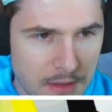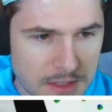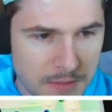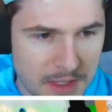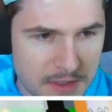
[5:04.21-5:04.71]

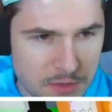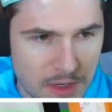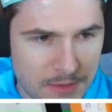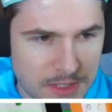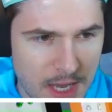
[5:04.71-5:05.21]
Did we get the
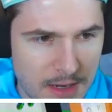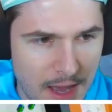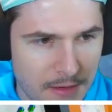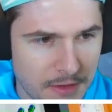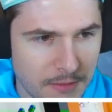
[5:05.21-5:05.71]
20%?
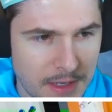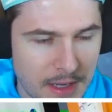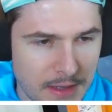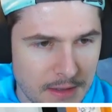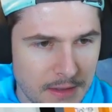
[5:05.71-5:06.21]
I don't think we
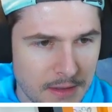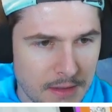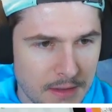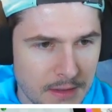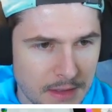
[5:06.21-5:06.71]
did.
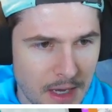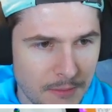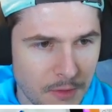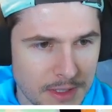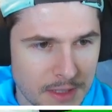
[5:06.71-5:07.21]

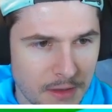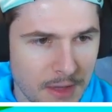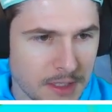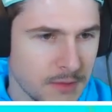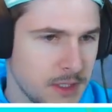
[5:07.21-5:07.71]
Yep, we didn't.
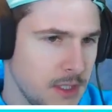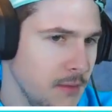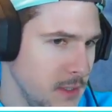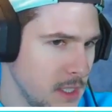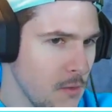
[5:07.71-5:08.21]
Okay, so we're still
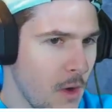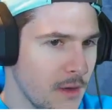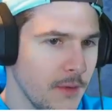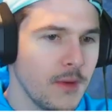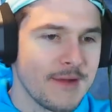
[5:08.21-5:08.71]
missing
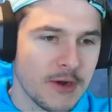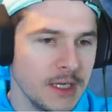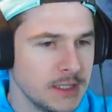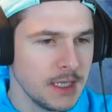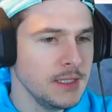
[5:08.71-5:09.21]
one, but whatever.
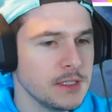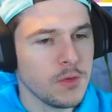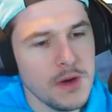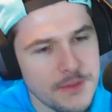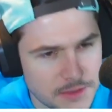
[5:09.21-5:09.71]
It's a it's a
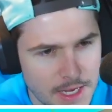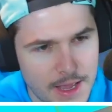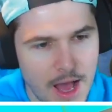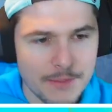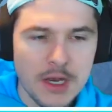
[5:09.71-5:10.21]
20%
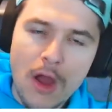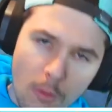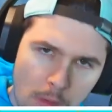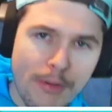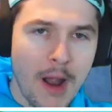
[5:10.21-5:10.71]
common.
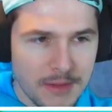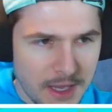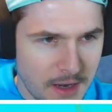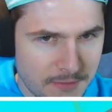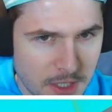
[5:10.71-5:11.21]
We'll probably
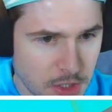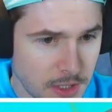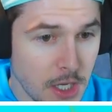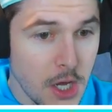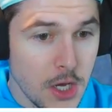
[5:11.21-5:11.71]
get it
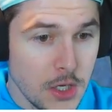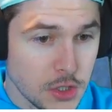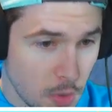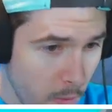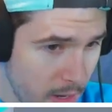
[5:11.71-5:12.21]
eventually.
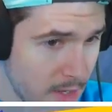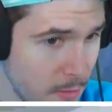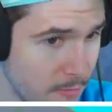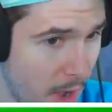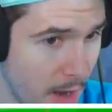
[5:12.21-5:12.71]
So we're gonna
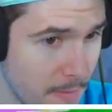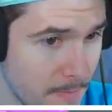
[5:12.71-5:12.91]
move on.